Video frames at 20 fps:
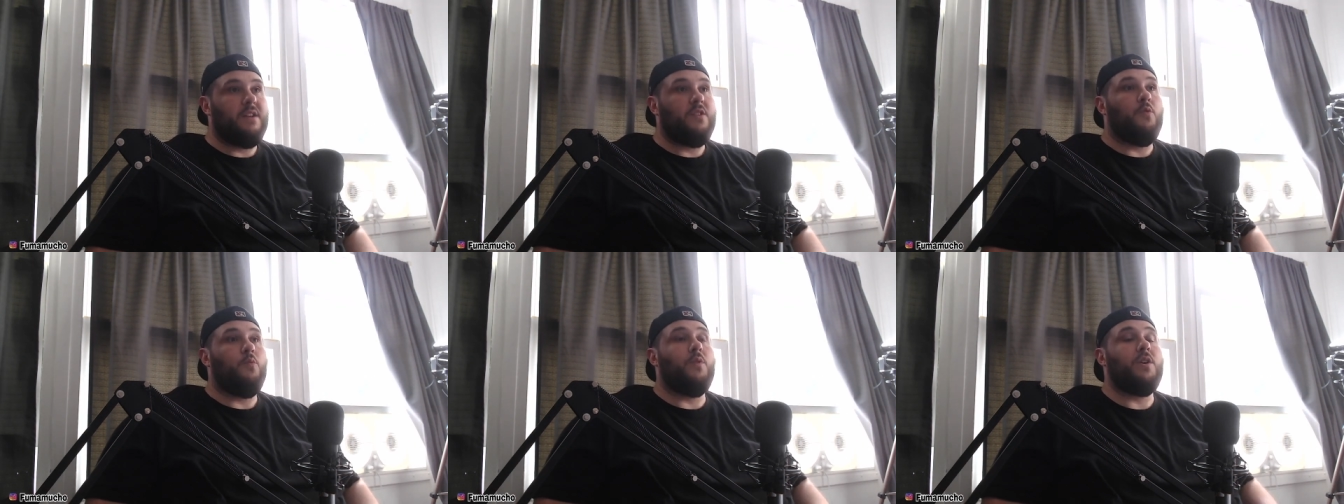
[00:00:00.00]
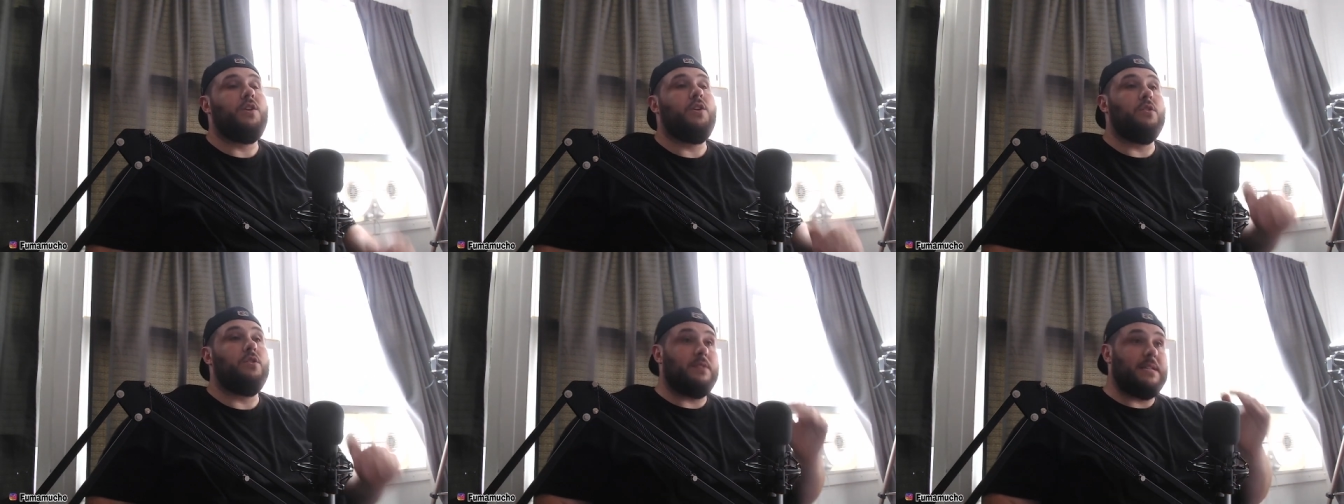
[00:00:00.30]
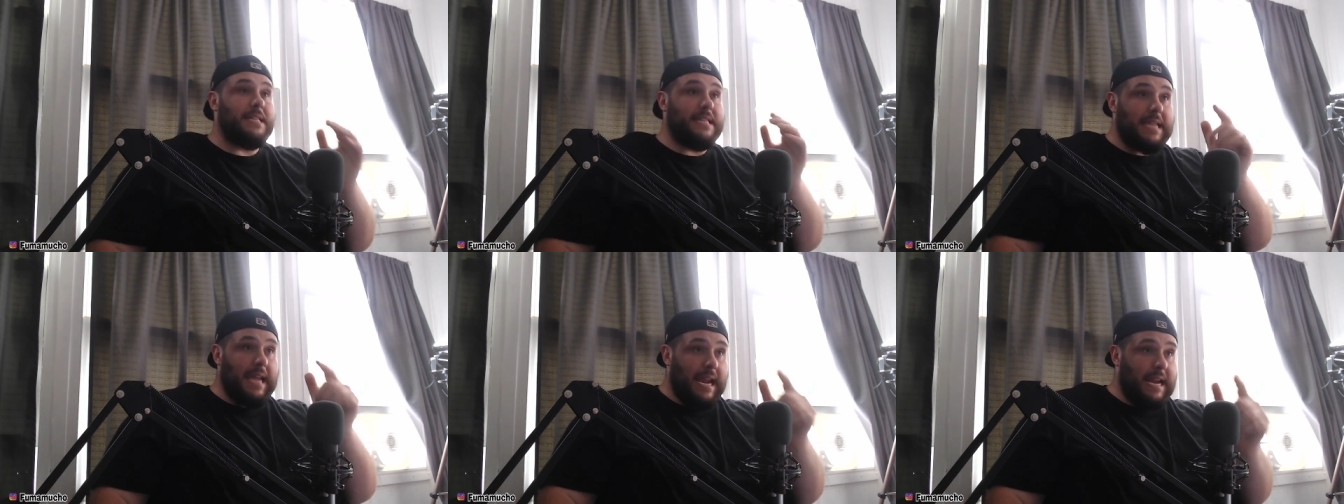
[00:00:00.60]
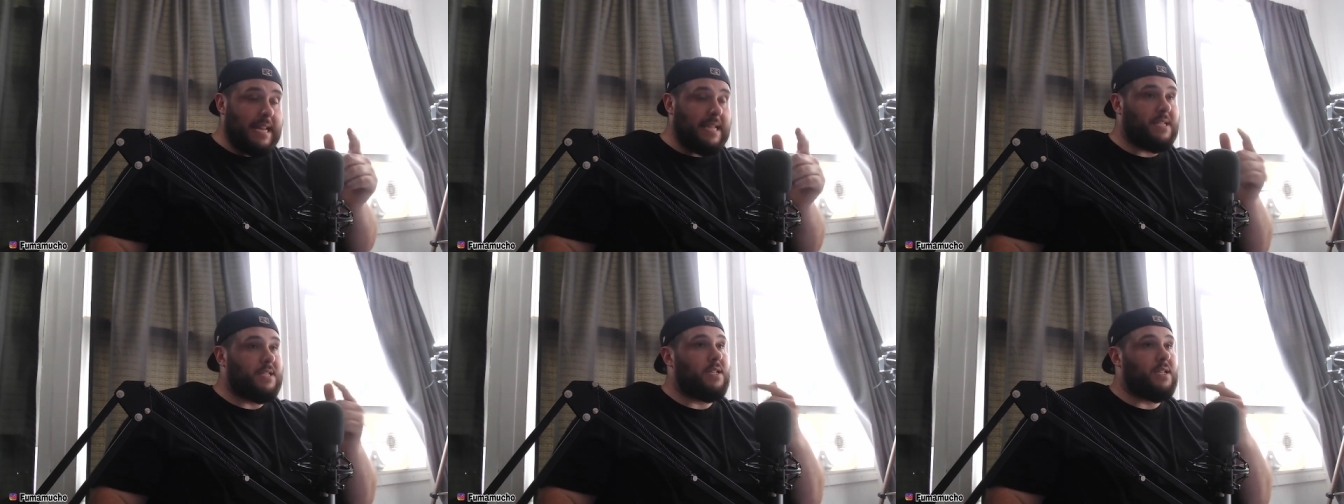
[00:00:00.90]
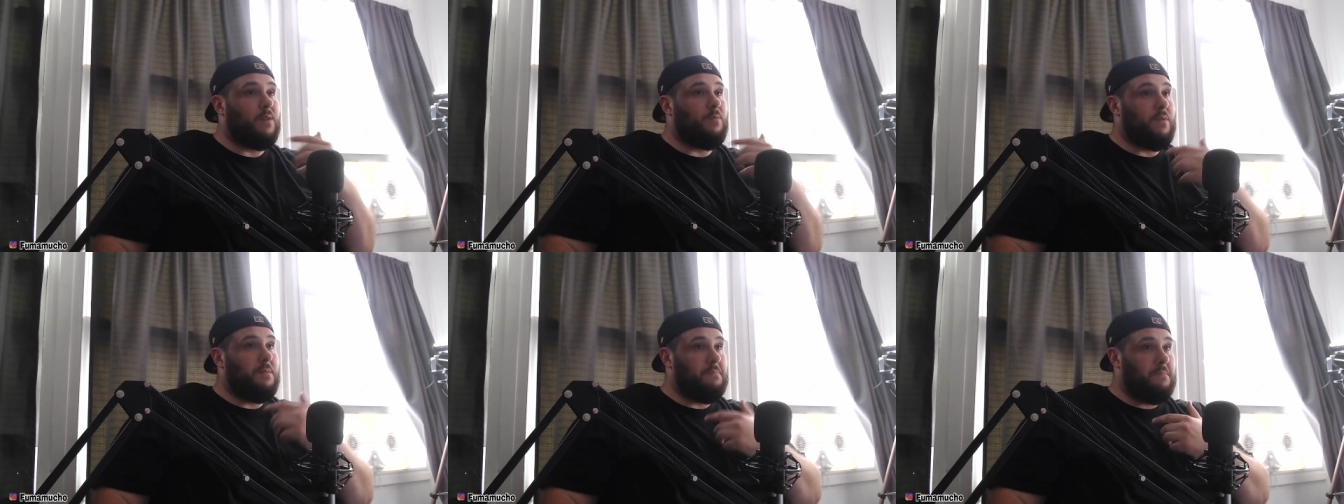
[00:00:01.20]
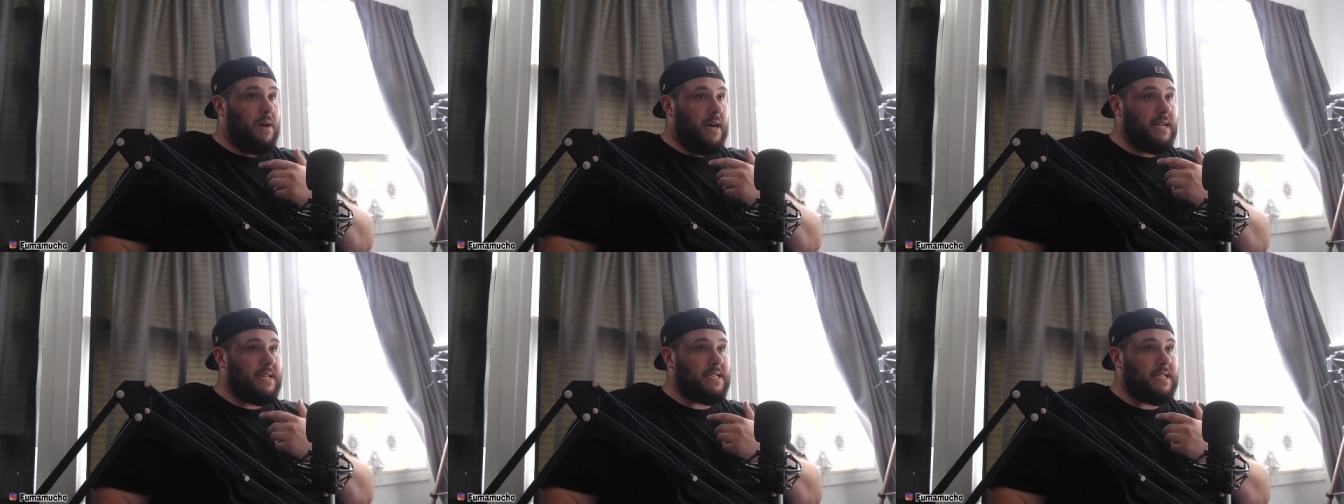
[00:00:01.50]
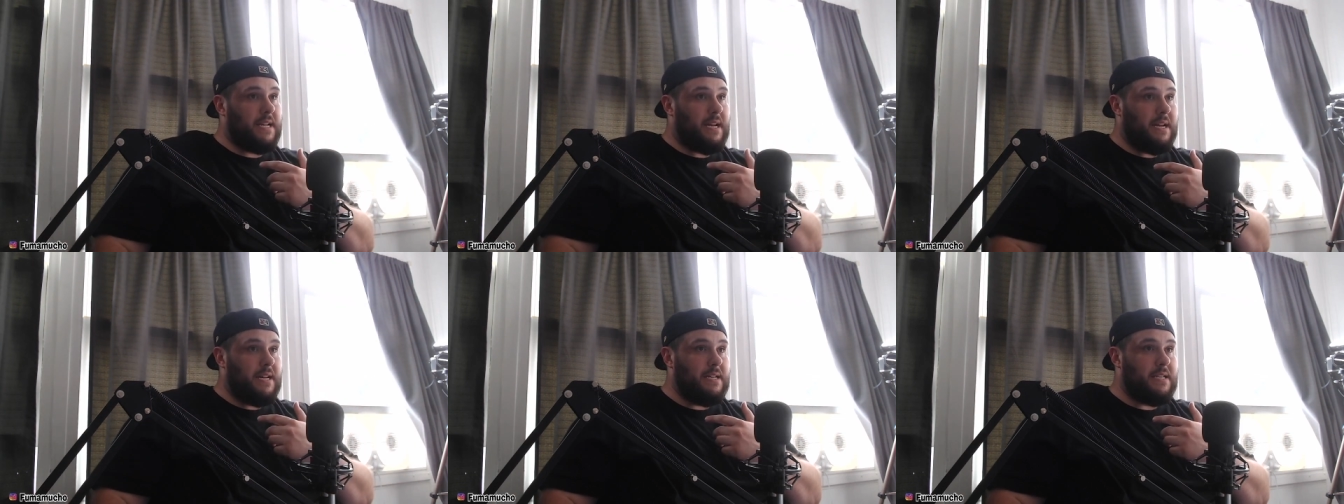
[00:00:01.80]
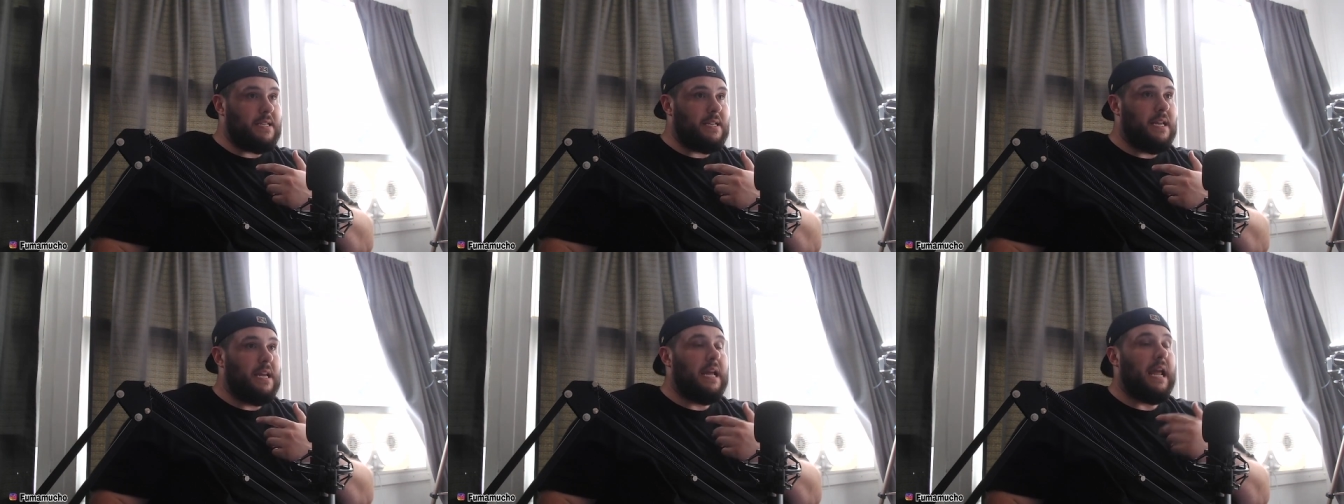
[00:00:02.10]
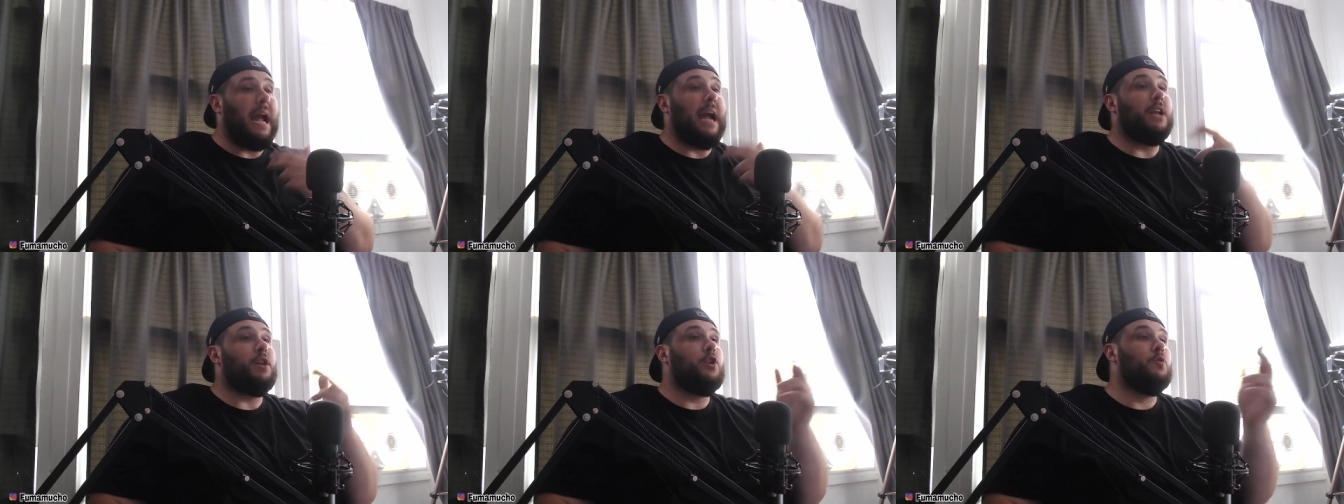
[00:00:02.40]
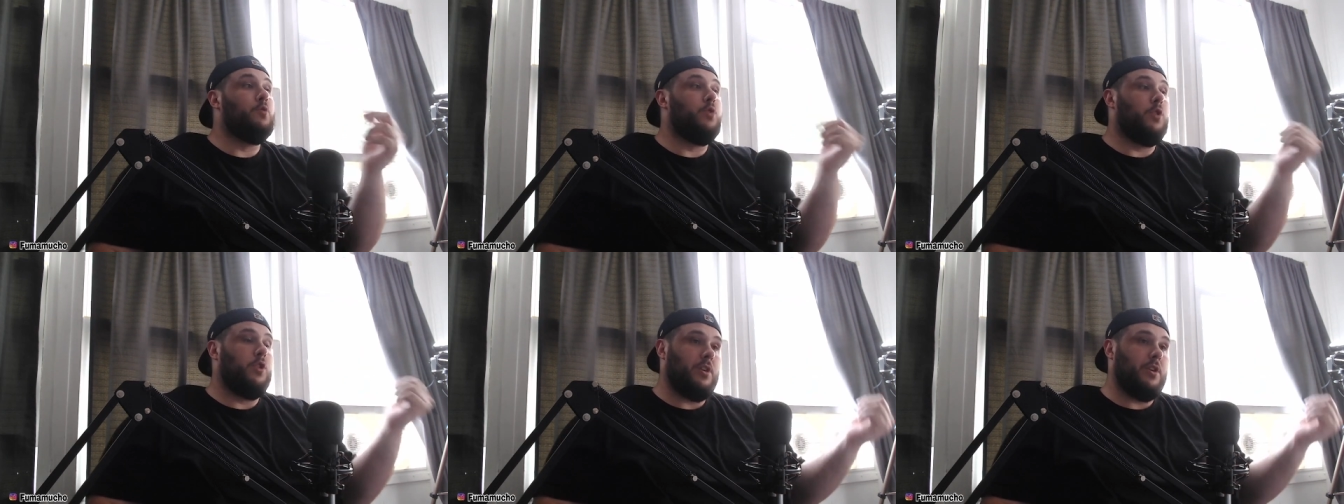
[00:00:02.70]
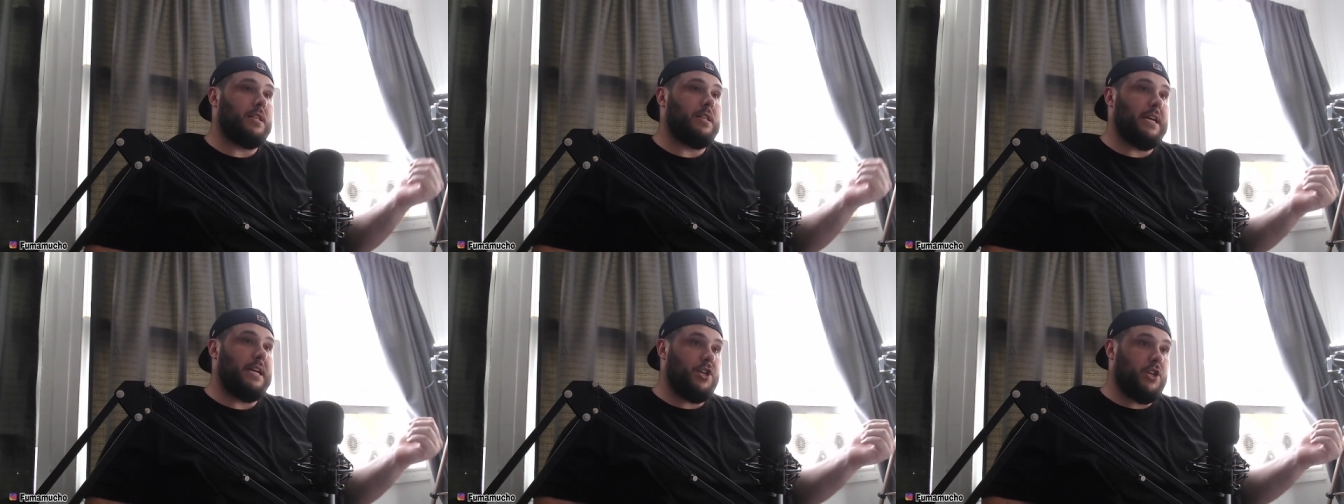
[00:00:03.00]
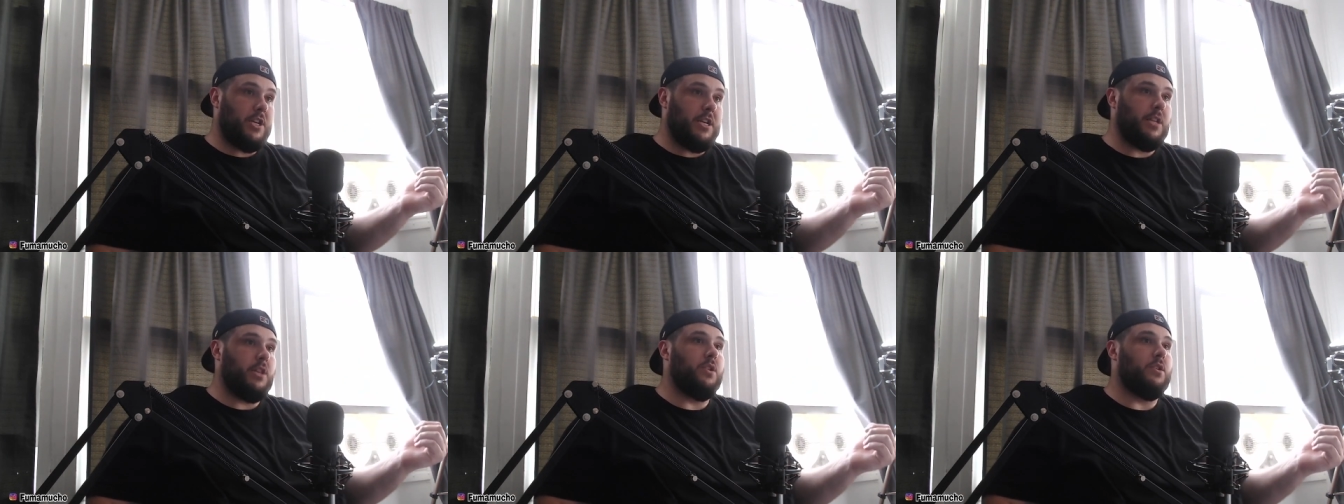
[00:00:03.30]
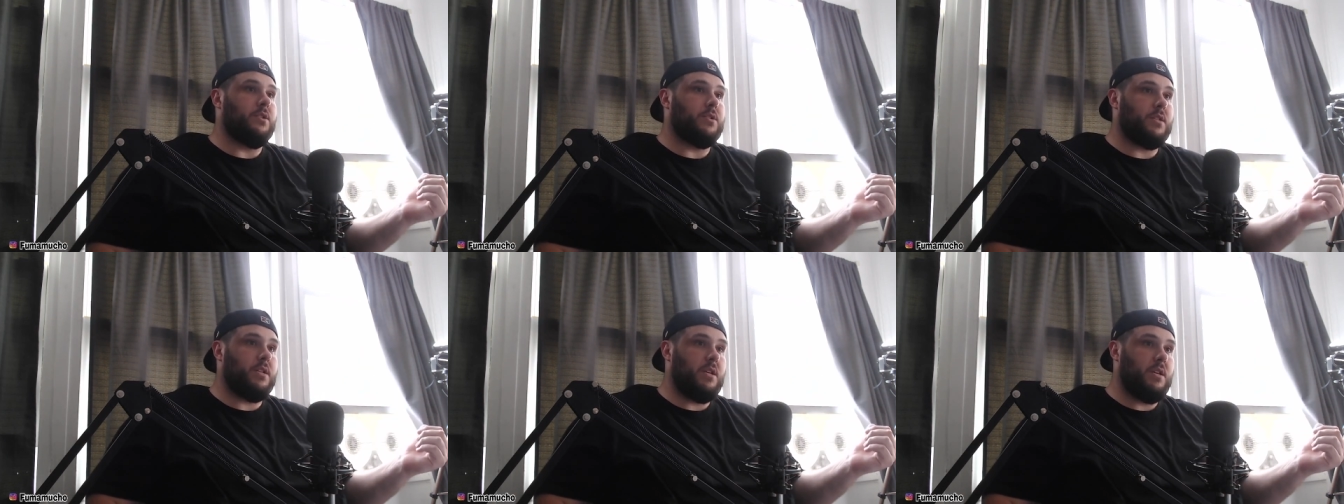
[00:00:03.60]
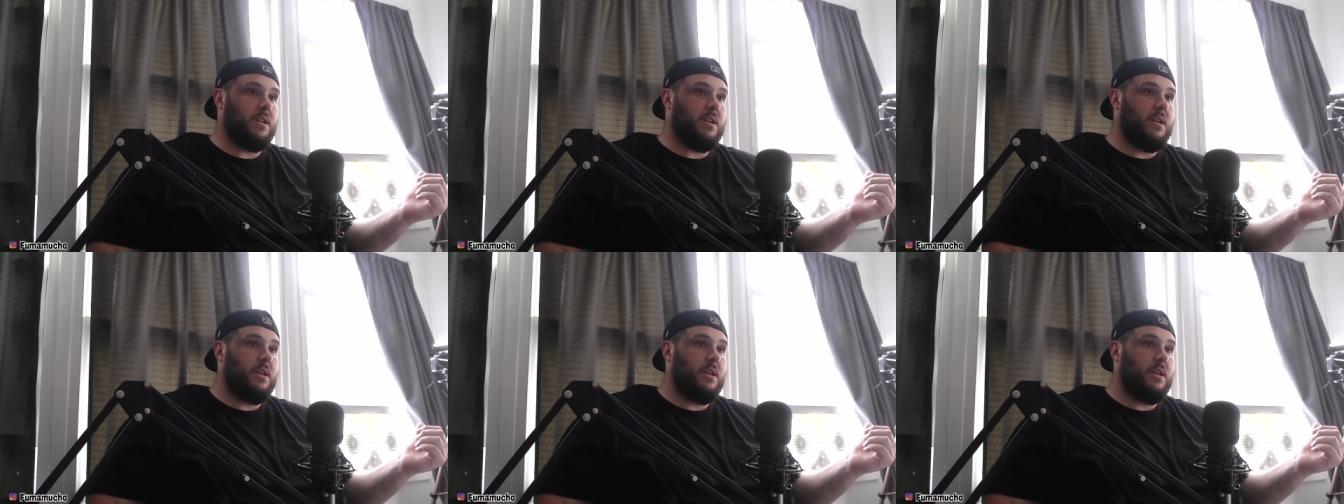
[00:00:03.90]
when you're dating someone my size and you look like she looked.